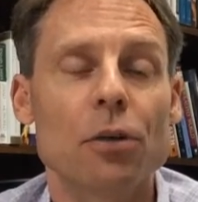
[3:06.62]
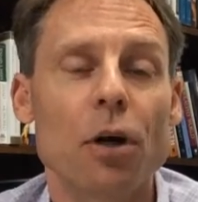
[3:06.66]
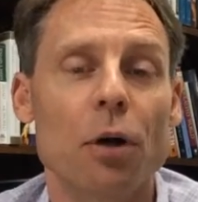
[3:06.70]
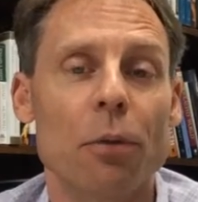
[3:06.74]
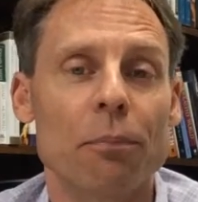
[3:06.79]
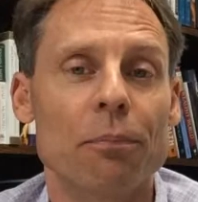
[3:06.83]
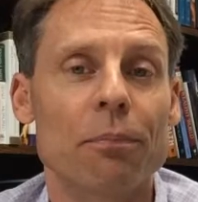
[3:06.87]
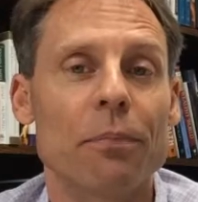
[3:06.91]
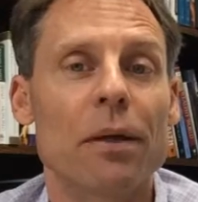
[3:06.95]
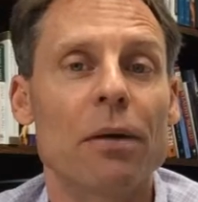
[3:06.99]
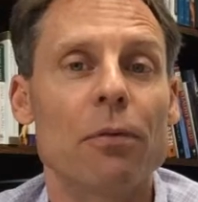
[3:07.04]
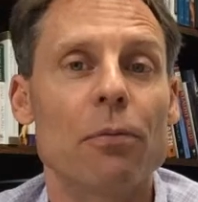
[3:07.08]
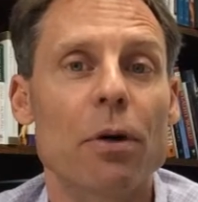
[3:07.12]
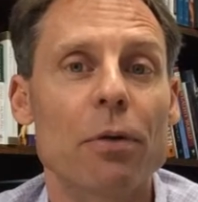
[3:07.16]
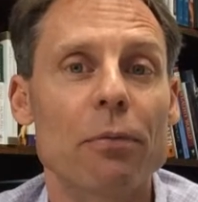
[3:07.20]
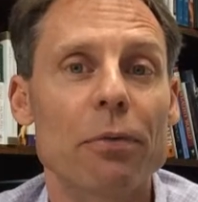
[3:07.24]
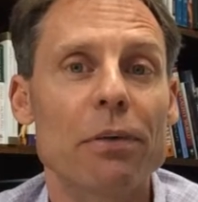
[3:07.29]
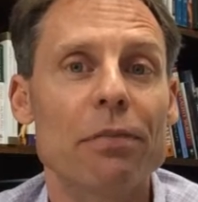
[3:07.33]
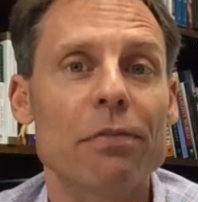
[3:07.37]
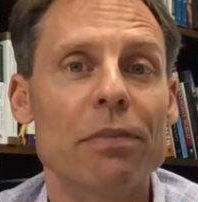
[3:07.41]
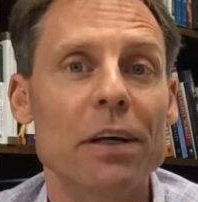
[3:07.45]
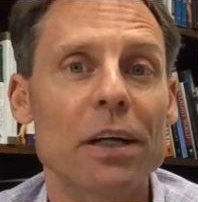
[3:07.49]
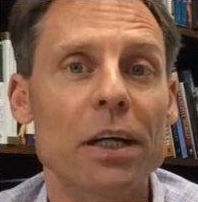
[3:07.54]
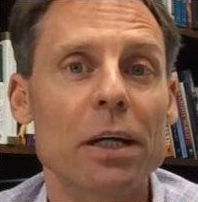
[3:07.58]
So when
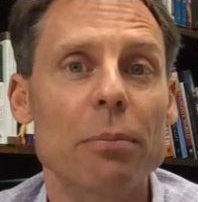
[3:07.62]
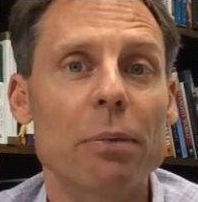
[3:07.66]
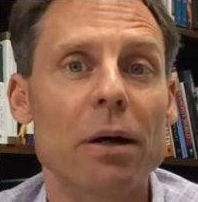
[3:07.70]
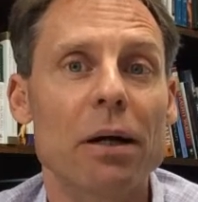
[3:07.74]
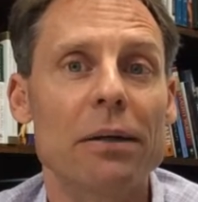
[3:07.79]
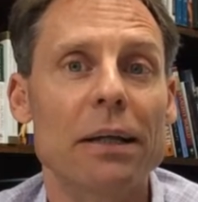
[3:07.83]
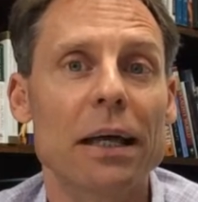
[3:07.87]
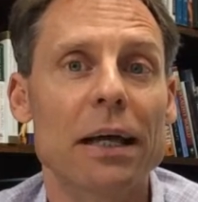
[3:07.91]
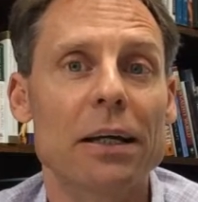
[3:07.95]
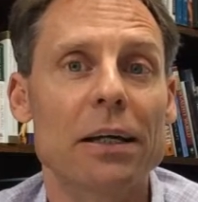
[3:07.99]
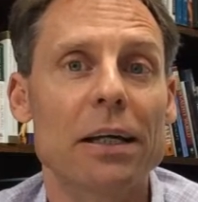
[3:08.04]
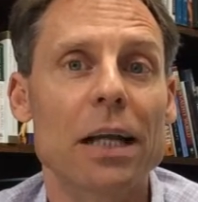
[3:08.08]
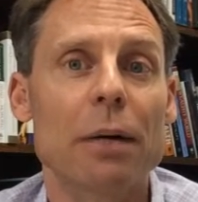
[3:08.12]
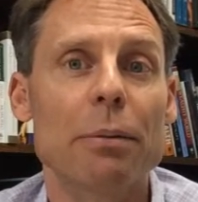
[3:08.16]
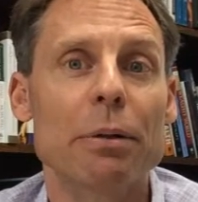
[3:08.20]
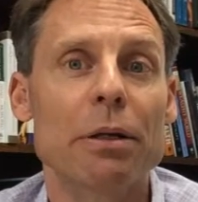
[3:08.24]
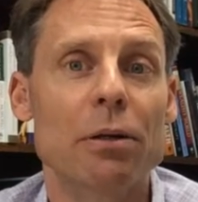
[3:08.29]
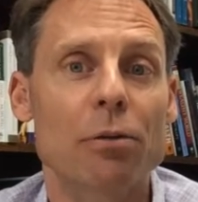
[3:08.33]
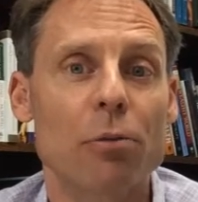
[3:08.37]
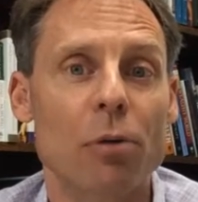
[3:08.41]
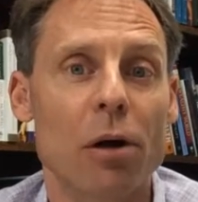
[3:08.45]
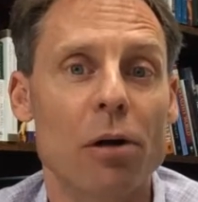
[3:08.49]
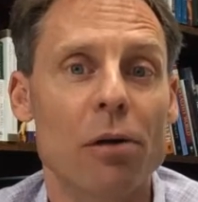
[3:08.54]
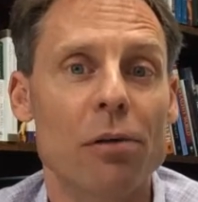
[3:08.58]
we think about
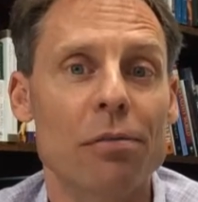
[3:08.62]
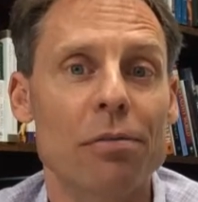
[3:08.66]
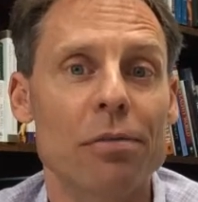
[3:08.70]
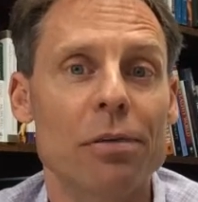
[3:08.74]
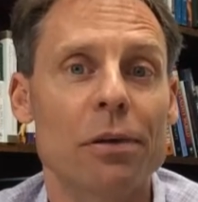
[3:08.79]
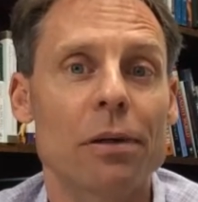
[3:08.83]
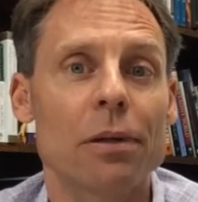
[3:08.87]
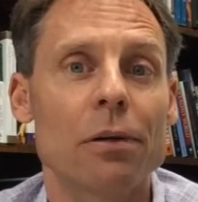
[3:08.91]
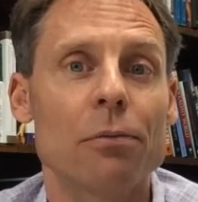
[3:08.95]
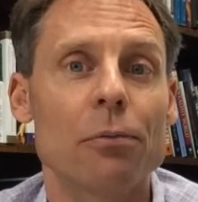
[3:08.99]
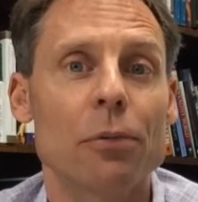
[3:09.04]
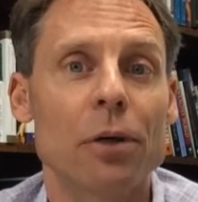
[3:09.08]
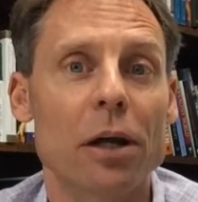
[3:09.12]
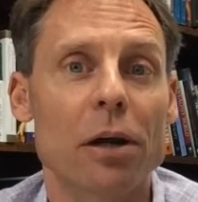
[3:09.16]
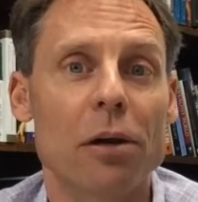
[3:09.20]
economic growth,